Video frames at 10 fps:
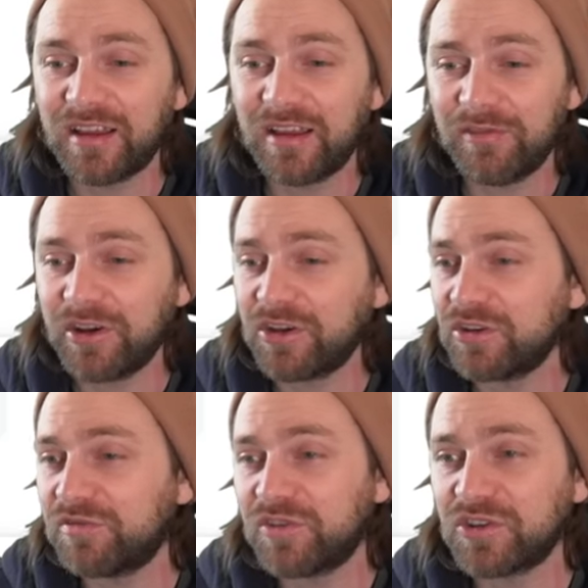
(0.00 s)
a very good
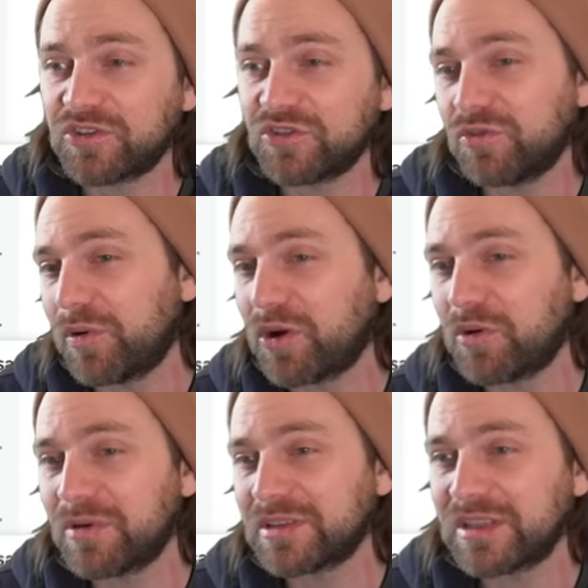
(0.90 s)
functional
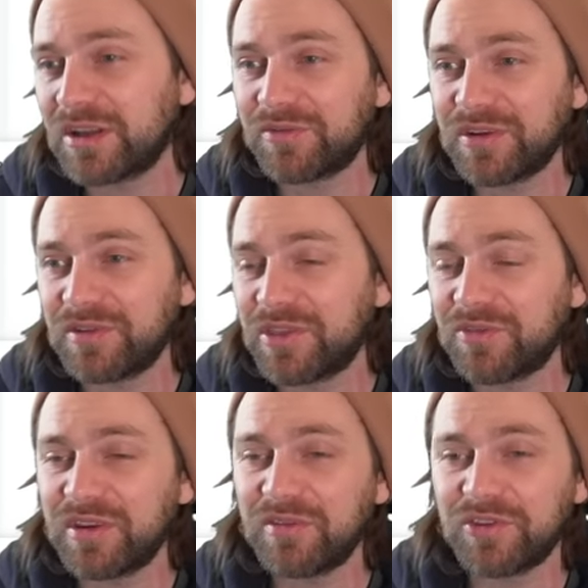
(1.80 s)
Pokemon style three v
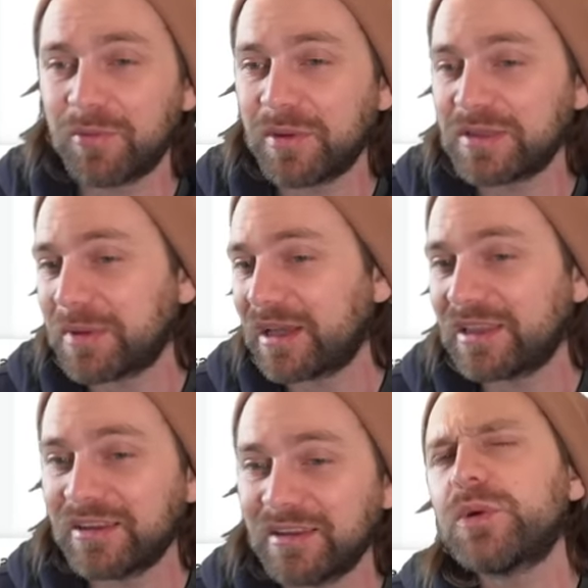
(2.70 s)
three turn-based battler.